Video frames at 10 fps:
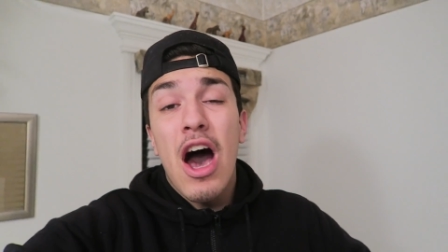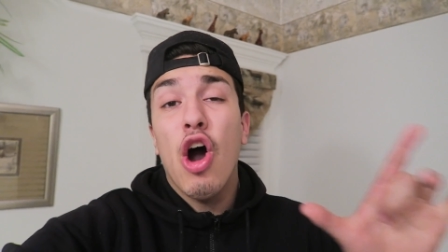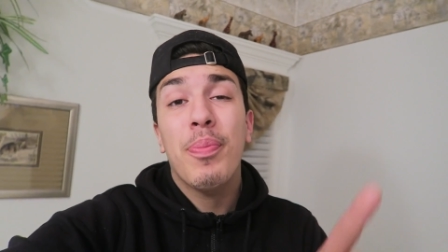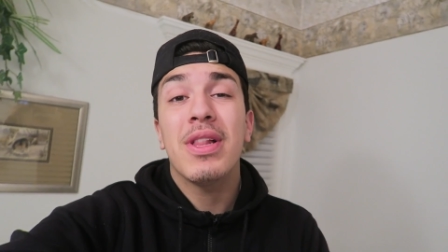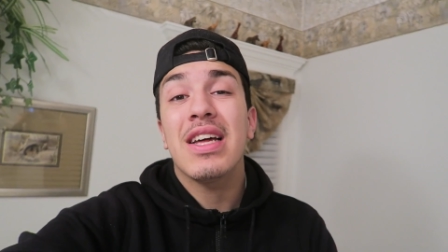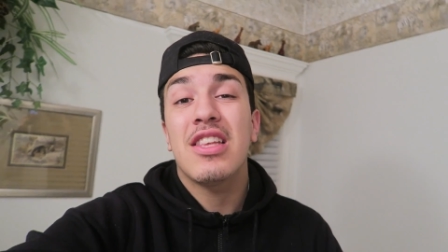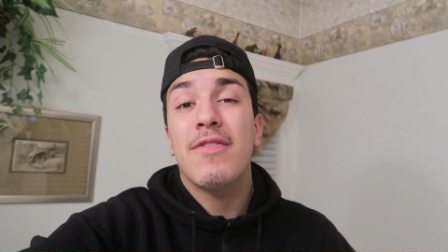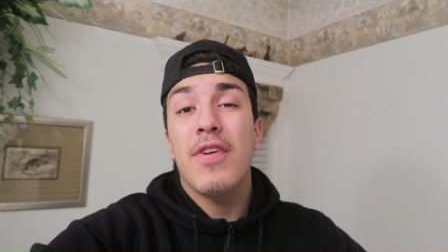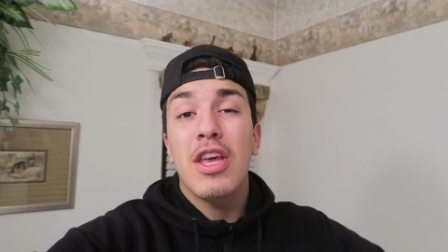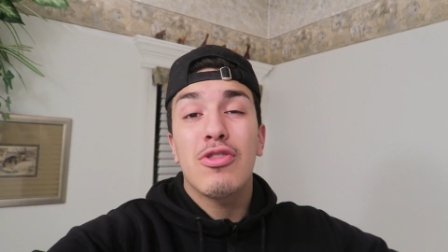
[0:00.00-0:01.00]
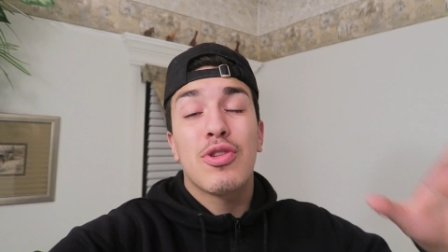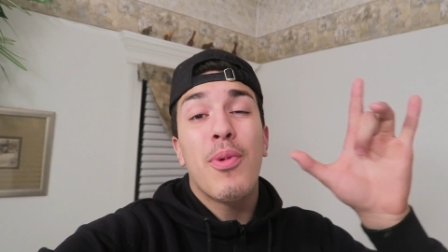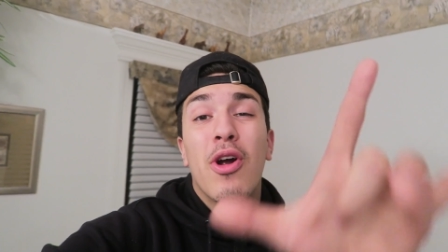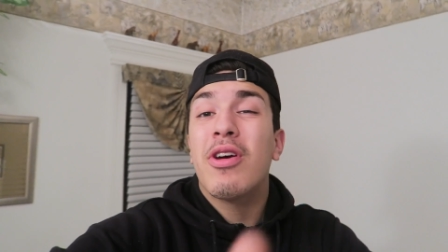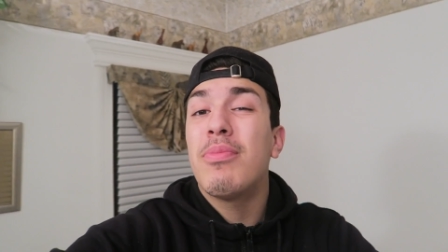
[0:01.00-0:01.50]
I hope you like this video.
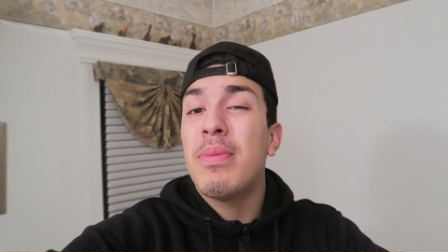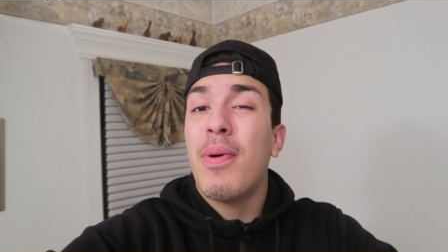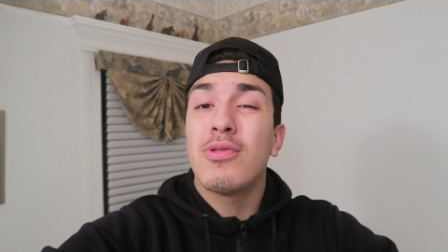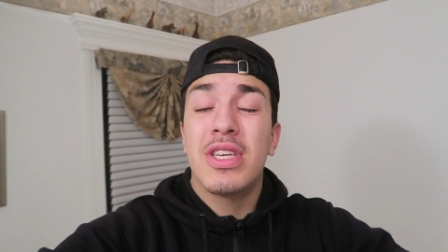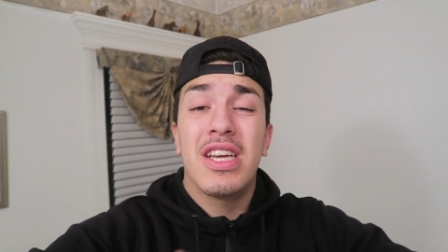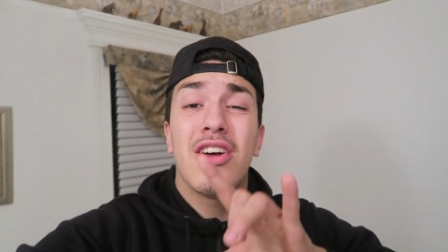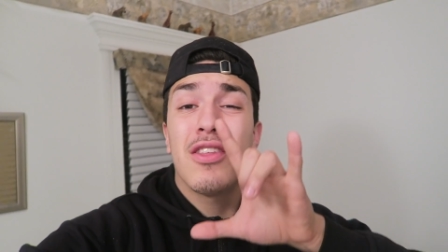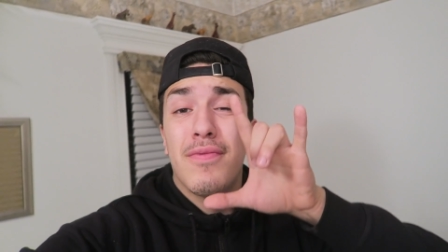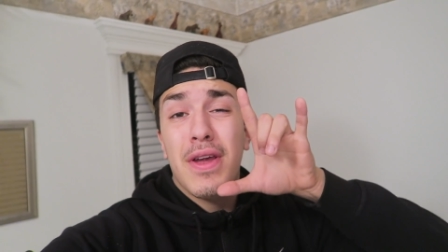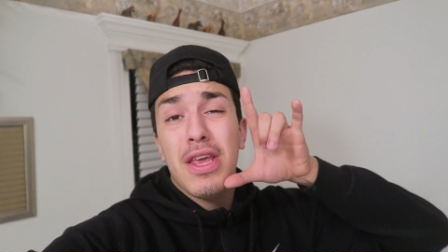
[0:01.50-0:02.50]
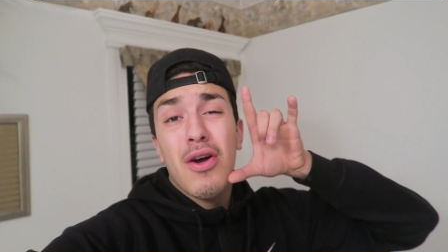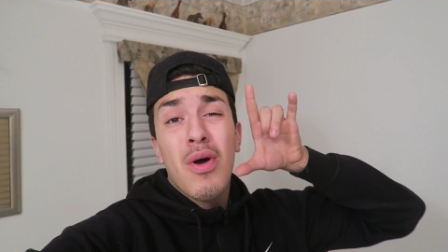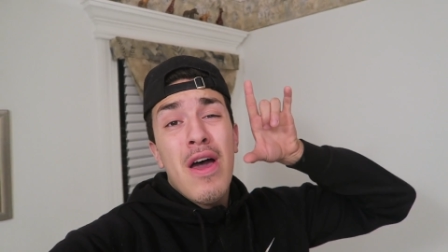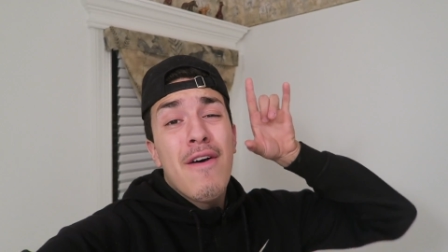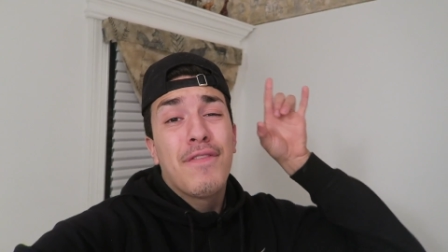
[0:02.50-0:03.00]
Tomorrow I'm going to be posting another
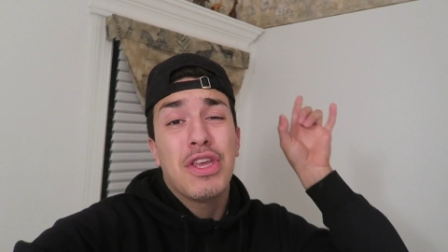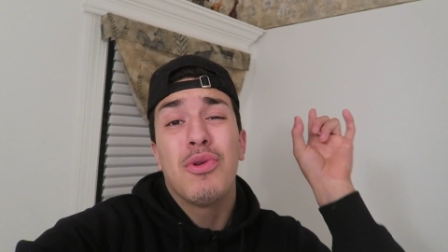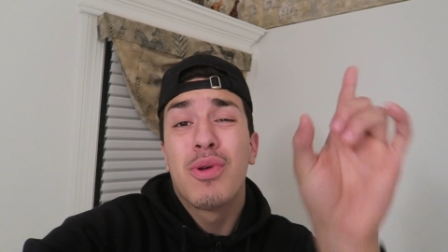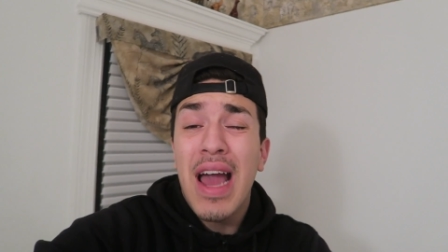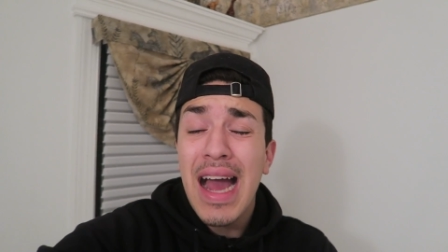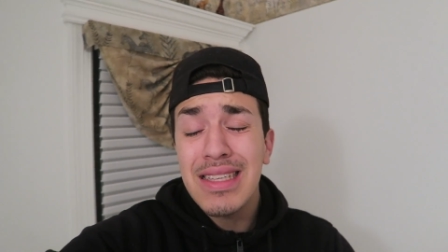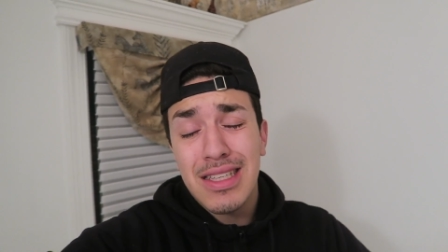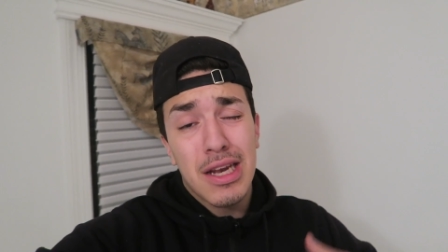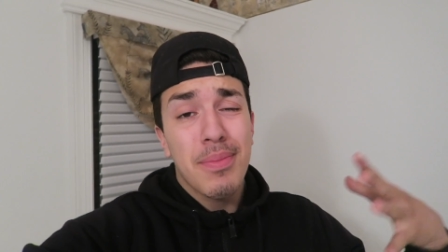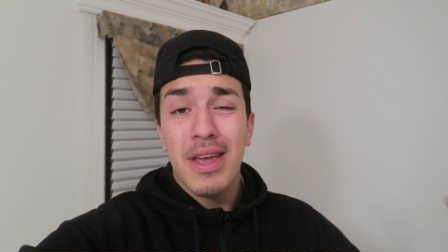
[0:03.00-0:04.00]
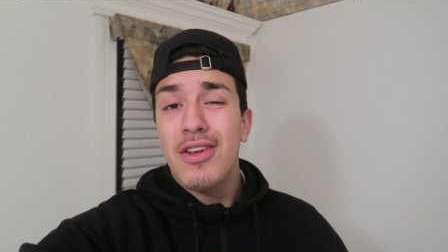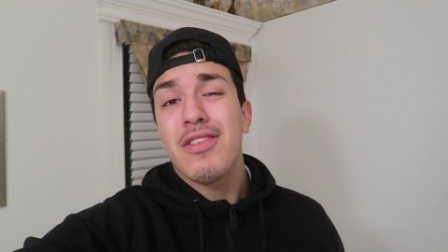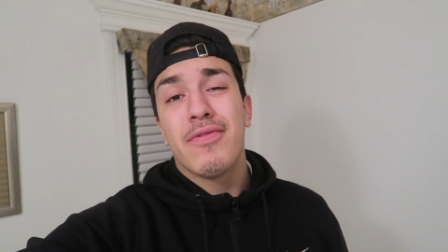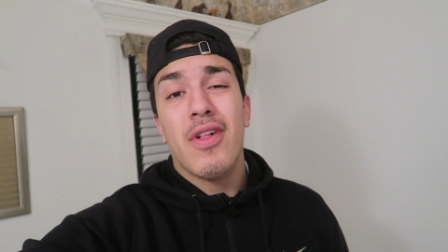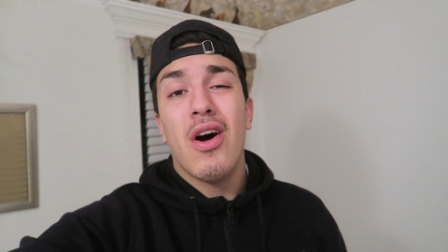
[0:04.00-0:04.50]
video for you guys. It's going to be
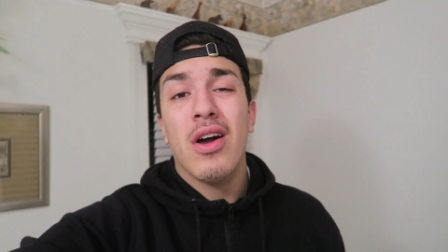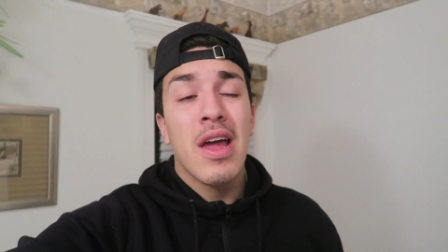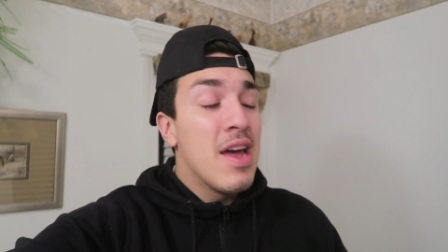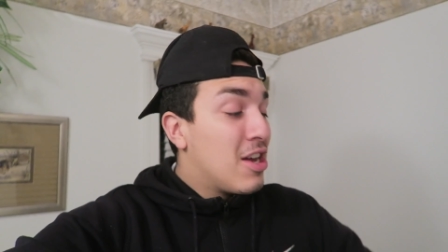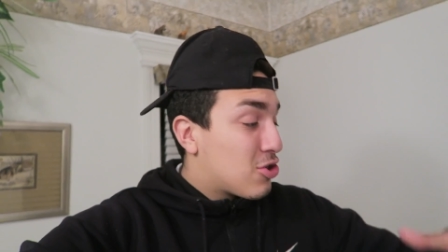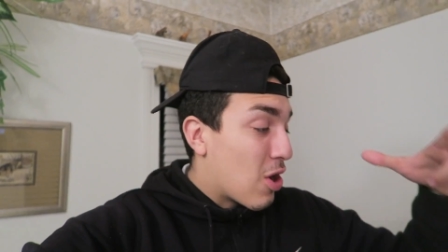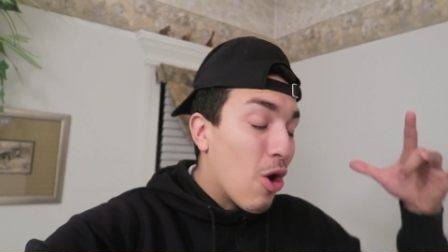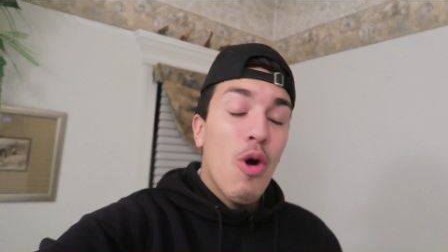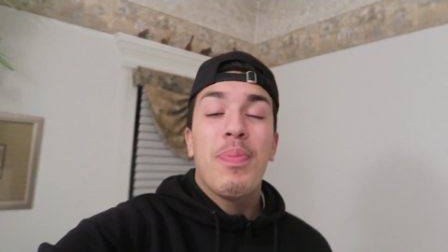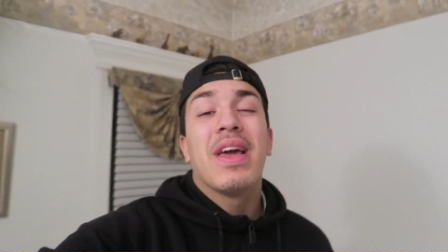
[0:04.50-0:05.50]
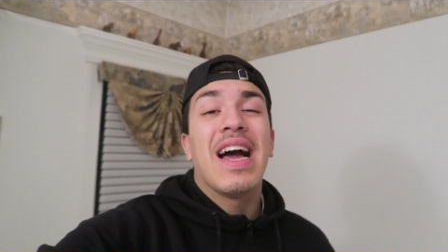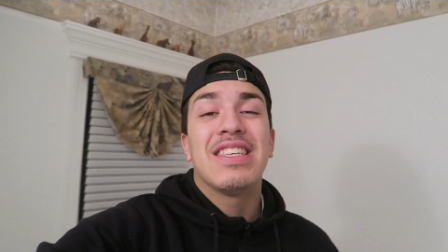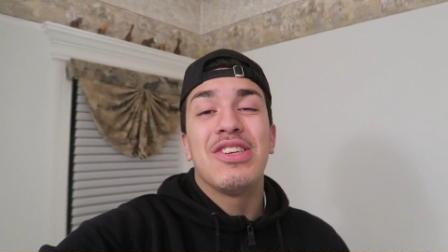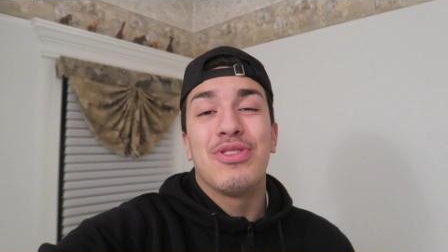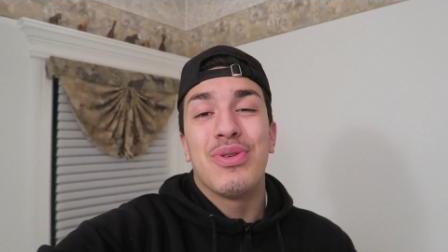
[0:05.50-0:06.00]
another vlog. So I hope you
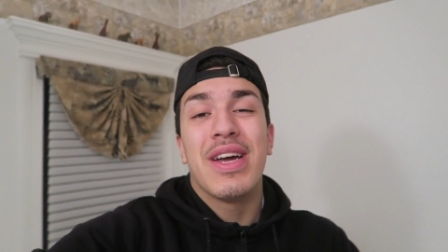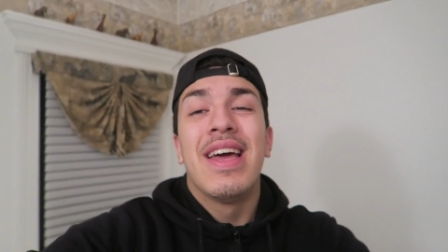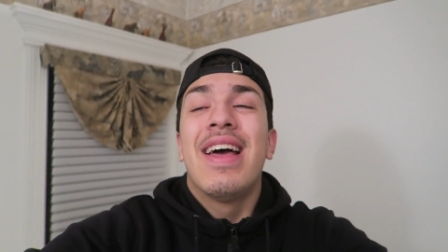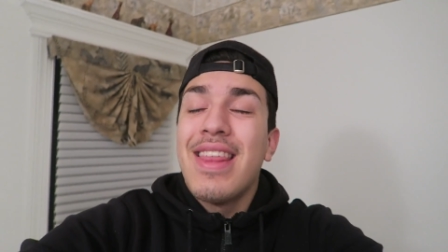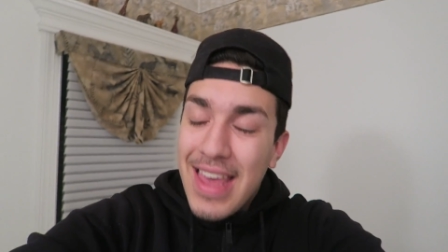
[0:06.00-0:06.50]
guys enjoy.